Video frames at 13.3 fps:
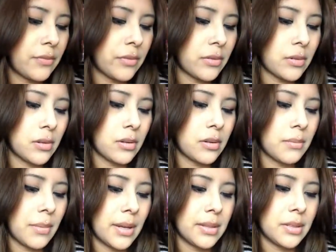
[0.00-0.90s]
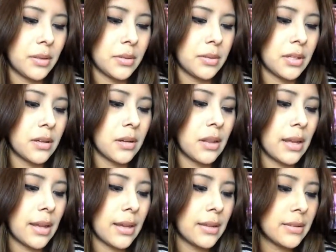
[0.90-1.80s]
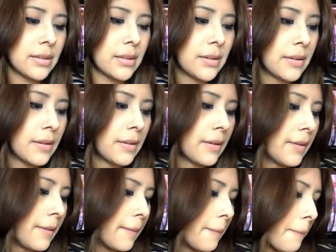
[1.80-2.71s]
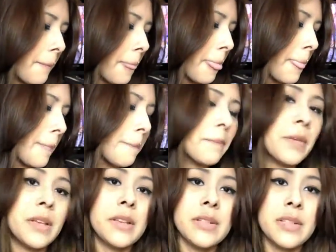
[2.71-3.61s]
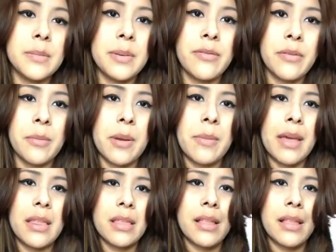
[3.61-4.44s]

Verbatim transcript: for my socio class. It used to be for my math